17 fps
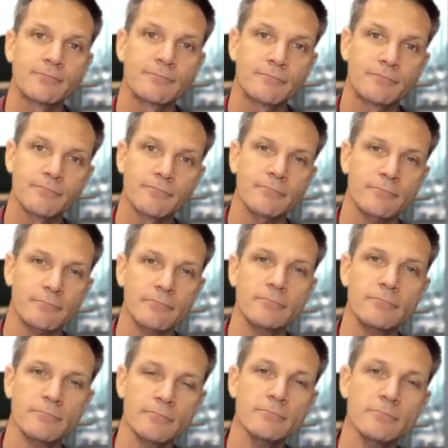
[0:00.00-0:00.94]

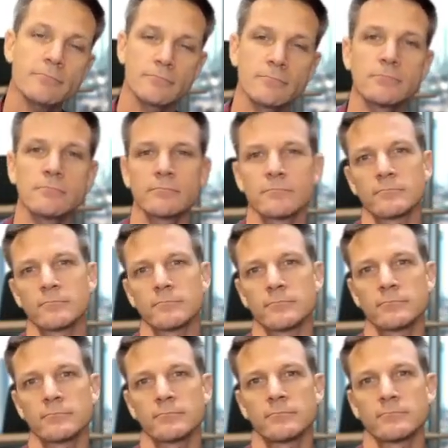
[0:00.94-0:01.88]

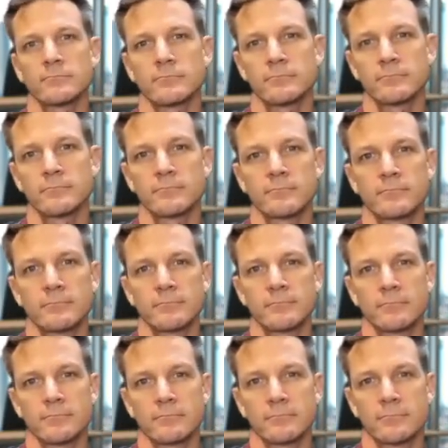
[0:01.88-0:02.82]

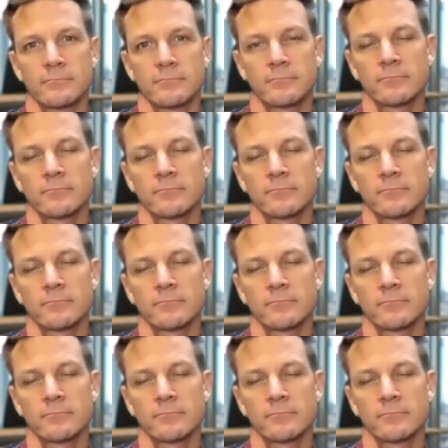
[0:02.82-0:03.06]
[no speech]